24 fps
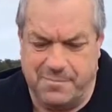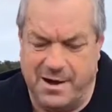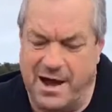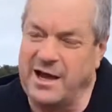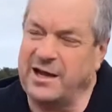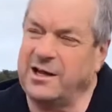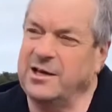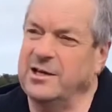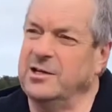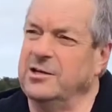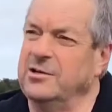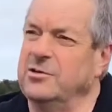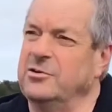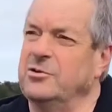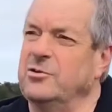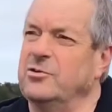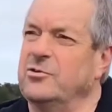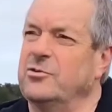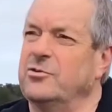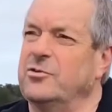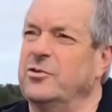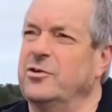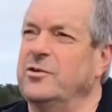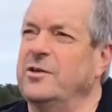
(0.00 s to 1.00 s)
Back in
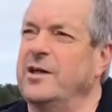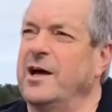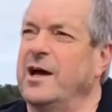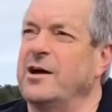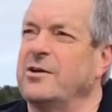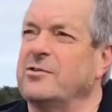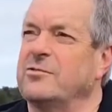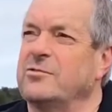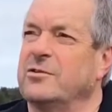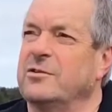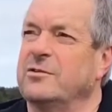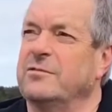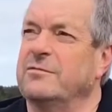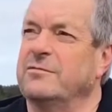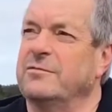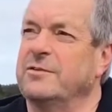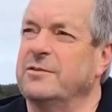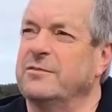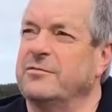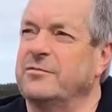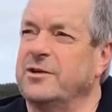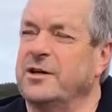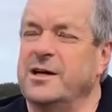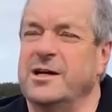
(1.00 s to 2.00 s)

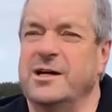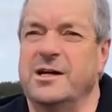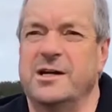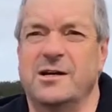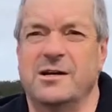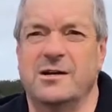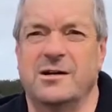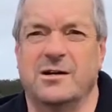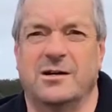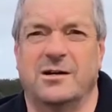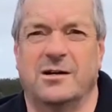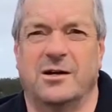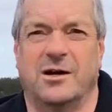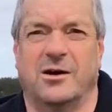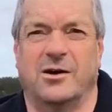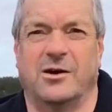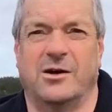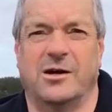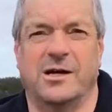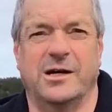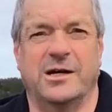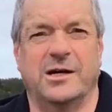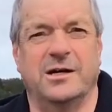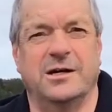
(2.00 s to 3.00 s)
2015,
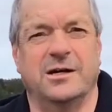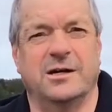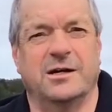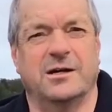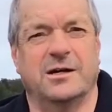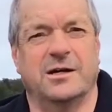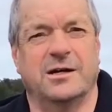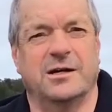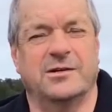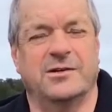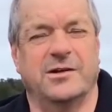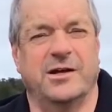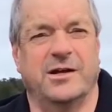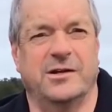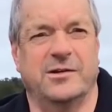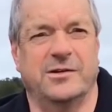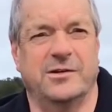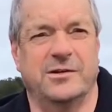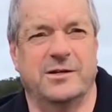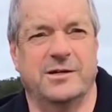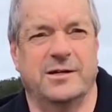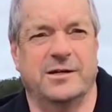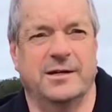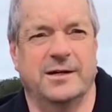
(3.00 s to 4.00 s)
I
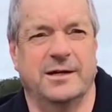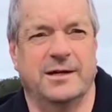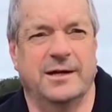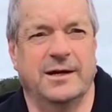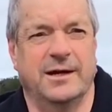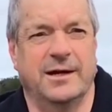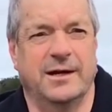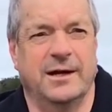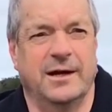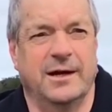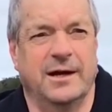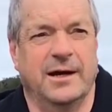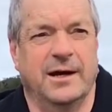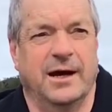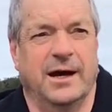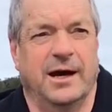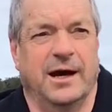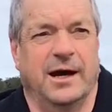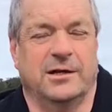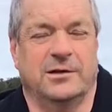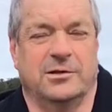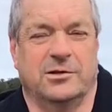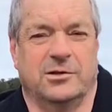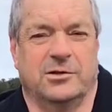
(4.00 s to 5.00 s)
attended
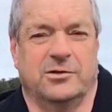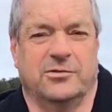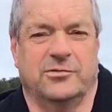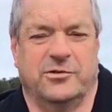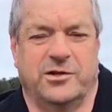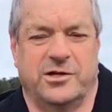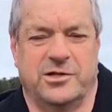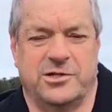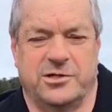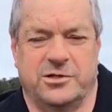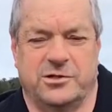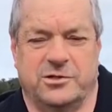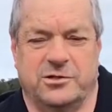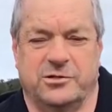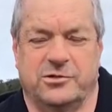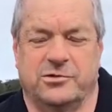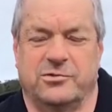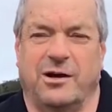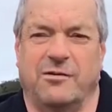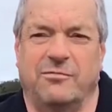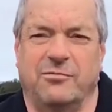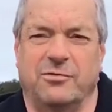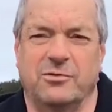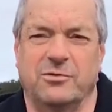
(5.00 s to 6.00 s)
a little session on
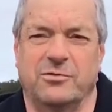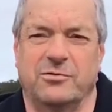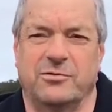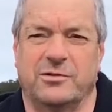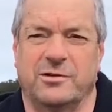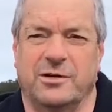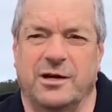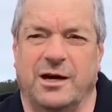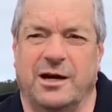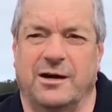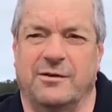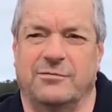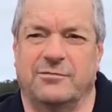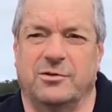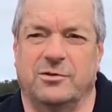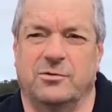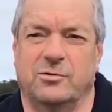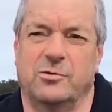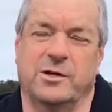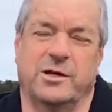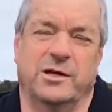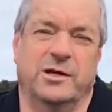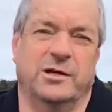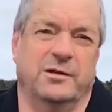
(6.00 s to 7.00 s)
truffles after
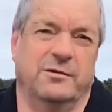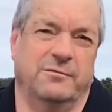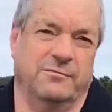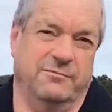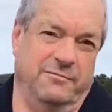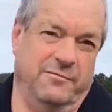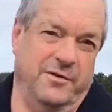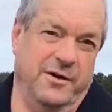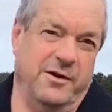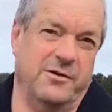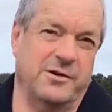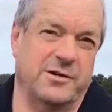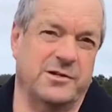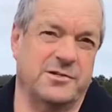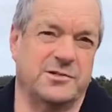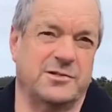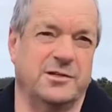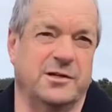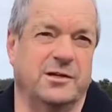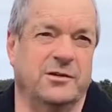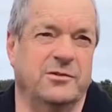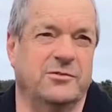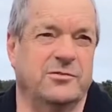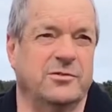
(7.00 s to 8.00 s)
looking at
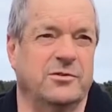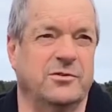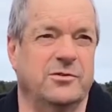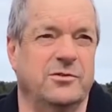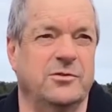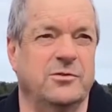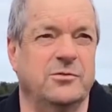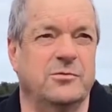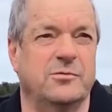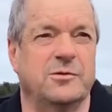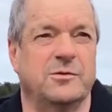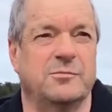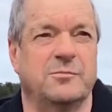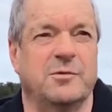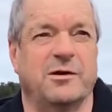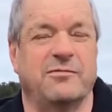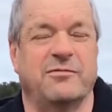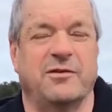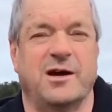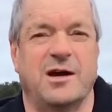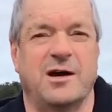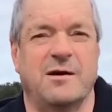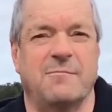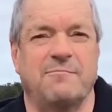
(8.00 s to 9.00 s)
various things to do with my
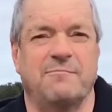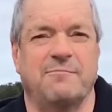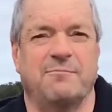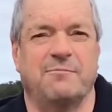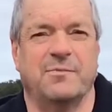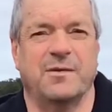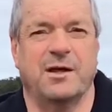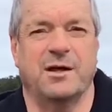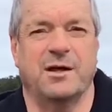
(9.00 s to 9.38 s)
farm,